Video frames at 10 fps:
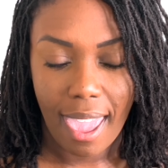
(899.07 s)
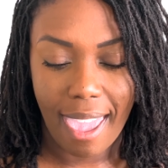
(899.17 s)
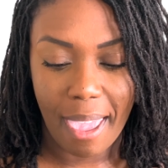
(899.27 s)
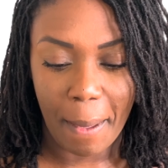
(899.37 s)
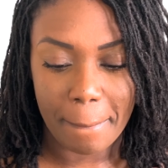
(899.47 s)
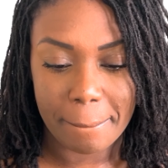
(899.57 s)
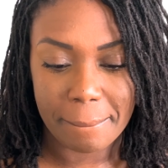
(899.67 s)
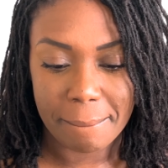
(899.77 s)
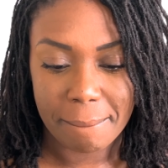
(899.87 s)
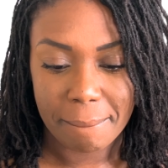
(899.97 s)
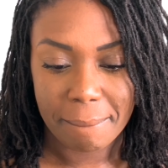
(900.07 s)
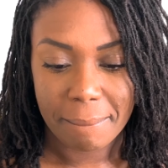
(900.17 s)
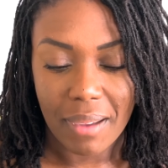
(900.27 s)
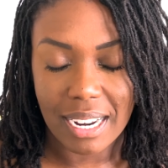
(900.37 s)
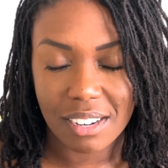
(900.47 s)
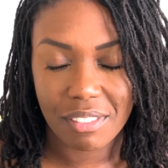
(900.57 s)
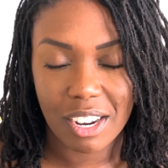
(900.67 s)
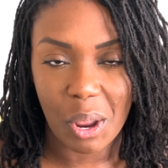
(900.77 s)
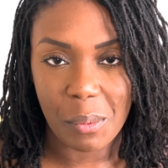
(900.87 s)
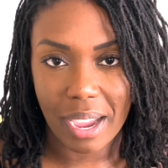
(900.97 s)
Um, I didn't really know what